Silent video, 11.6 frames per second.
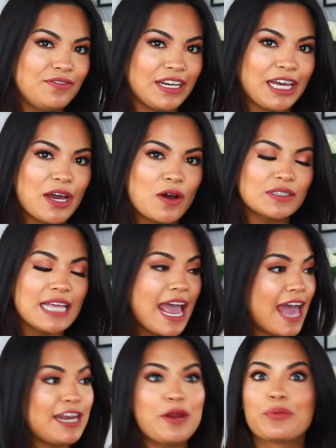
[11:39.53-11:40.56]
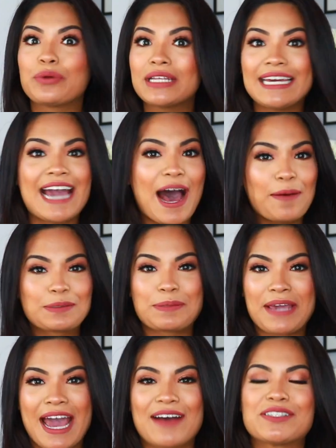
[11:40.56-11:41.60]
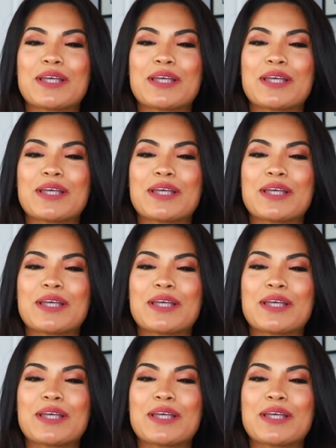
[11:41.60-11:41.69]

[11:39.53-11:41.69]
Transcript: videos and it really helps me out.